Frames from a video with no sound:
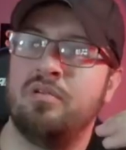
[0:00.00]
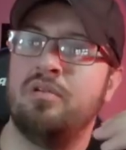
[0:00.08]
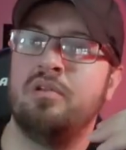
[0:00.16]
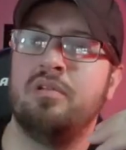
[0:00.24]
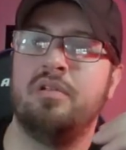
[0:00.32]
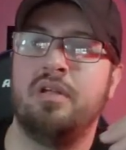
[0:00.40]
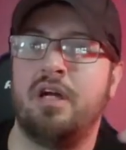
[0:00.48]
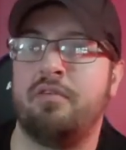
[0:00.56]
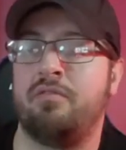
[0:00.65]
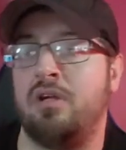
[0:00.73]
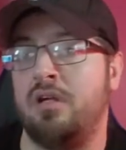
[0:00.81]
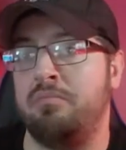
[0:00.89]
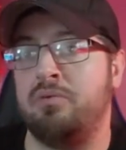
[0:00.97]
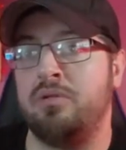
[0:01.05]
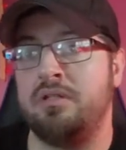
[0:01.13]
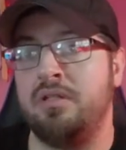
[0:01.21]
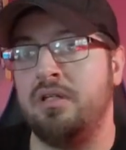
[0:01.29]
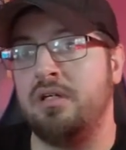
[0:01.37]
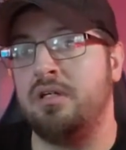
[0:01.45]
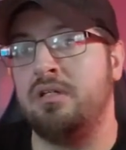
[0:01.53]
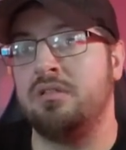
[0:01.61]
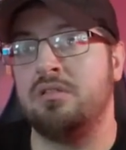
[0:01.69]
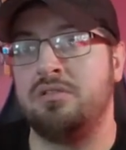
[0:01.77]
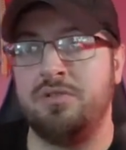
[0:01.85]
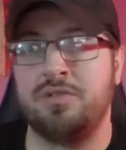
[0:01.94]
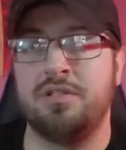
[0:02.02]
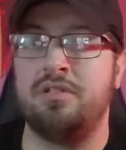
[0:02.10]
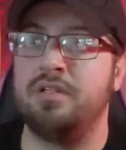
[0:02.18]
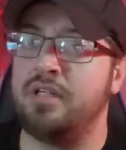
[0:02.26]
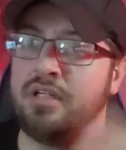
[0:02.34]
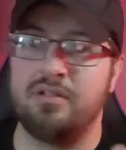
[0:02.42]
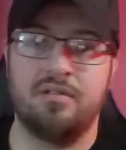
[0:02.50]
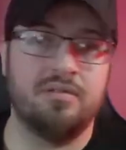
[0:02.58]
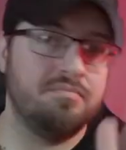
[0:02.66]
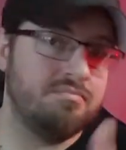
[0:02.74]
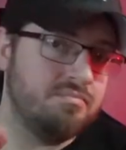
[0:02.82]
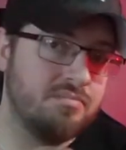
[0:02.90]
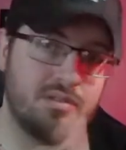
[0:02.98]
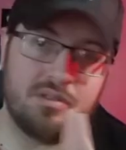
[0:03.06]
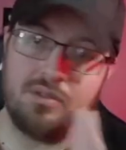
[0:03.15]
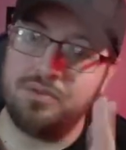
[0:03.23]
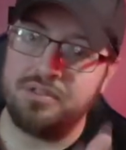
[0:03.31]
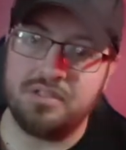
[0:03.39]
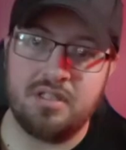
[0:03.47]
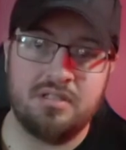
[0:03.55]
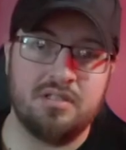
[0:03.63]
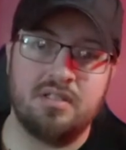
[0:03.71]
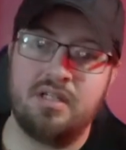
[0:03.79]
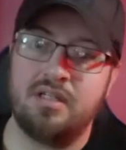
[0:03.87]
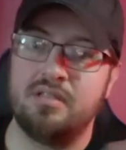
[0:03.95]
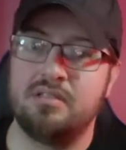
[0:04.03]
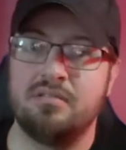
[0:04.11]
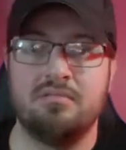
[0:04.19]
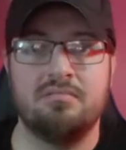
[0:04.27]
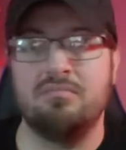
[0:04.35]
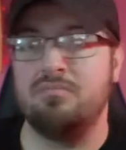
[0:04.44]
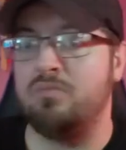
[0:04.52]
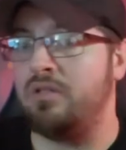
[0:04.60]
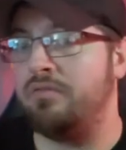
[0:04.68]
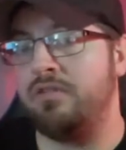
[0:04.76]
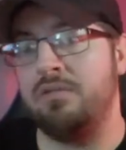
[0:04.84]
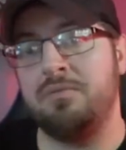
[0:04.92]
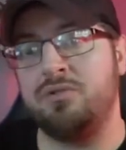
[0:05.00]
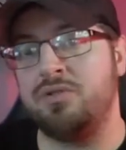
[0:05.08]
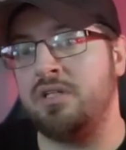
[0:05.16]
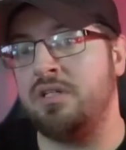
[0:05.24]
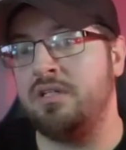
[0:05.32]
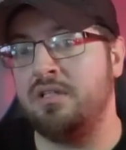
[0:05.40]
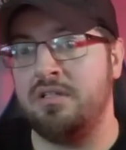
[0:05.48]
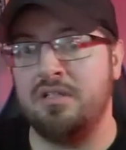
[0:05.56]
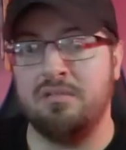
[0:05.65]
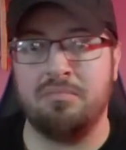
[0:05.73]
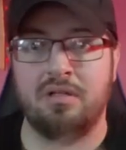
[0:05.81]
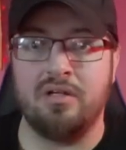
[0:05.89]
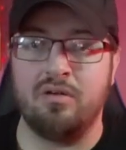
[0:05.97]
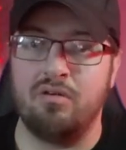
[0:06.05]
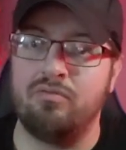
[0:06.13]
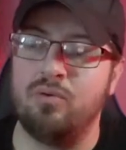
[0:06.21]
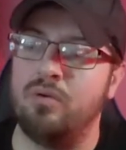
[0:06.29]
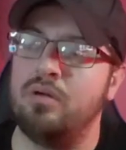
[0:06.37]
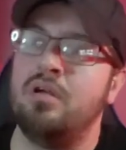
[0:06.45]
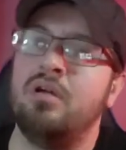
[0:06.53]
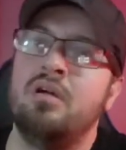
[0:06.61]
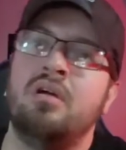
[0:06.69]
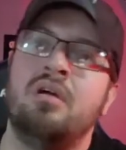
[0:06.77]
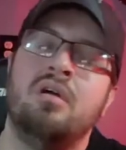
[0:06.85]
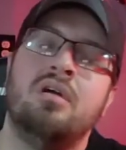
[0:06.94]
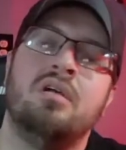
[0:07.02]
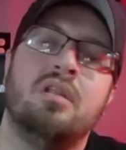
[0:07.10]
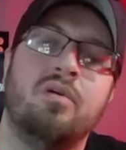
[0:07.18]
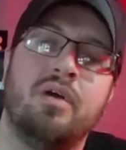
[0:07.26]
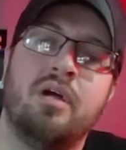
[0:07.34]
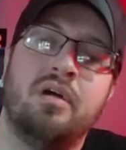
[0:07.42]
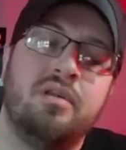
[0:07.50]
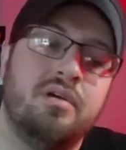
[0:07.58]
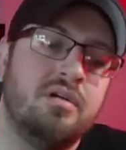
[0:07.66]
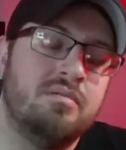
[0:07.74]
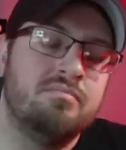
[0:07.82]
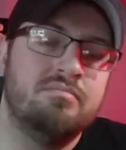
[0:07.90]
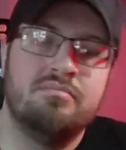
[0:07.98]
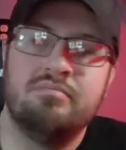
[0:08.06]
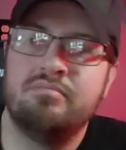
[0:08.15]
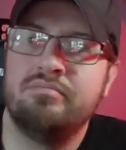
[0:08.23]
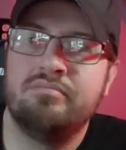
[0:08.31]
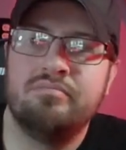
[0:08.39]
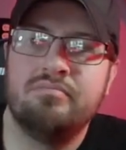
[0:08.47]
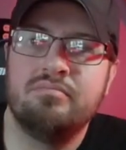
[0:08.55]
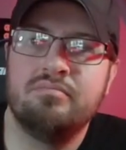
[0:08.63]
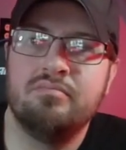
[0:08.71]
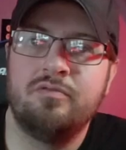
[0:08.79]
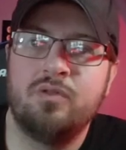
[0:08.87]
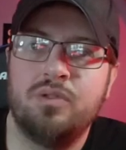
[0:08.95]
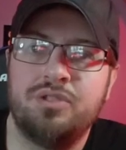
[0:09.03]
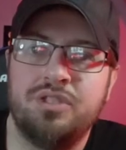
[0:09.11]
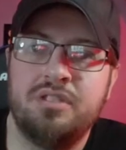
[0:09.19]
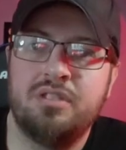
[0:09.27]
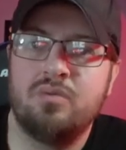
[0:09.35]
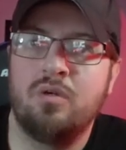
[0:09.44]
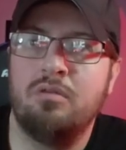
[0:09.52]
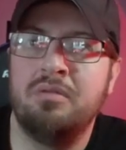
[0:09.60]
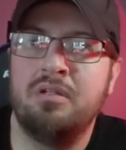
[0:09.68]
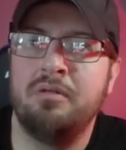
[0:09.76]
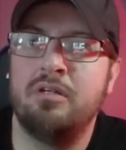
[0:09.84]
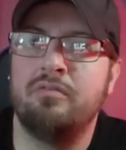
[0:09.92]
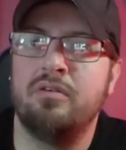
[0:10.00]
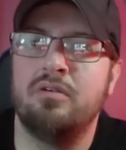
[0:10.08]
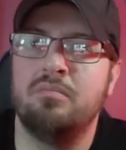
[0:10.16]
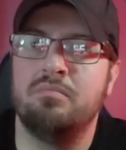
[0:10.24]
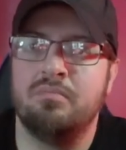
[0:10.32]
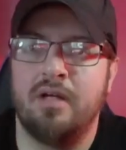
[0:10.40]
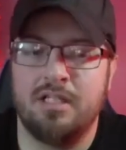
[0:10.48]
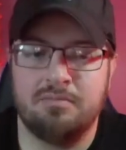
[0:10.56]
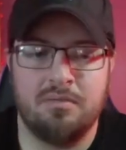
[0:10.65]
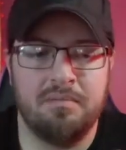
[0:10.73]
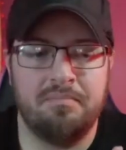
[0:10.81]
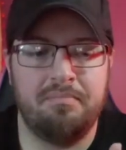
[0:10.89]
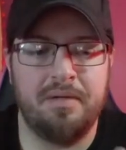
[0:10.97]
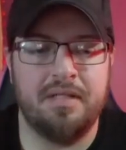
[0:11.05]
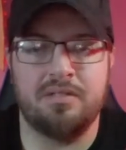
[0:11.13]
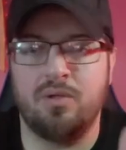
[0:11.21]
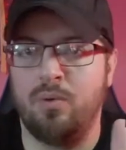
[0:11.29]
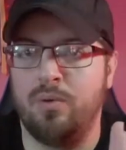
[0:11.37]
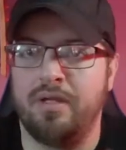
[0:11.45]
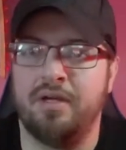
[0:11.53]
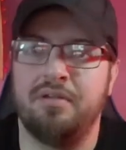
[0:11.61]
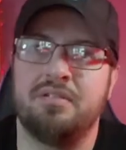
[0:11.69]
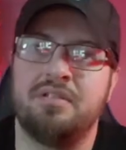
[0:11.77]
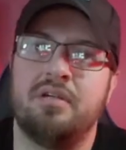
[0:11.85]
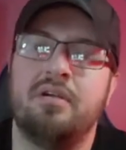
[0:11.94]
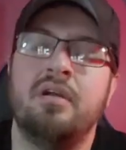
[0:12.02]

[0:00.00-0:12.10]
And then after I had put the 2 center together, glued the sides of that, waited for them to dry, and then applied all 4. That way I had 4 sheets of 12mm foam as my base core down the center.